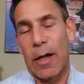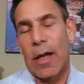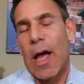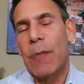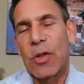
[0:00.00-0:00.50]

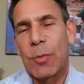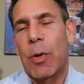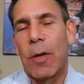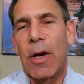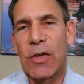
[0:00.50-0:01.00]
I'm just
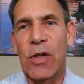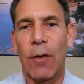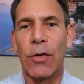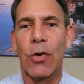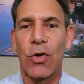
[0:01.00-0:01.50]
putting
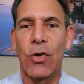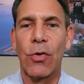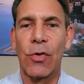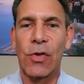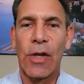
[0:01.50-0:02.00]
myself in your
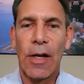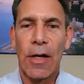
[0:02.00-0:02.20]
shoes.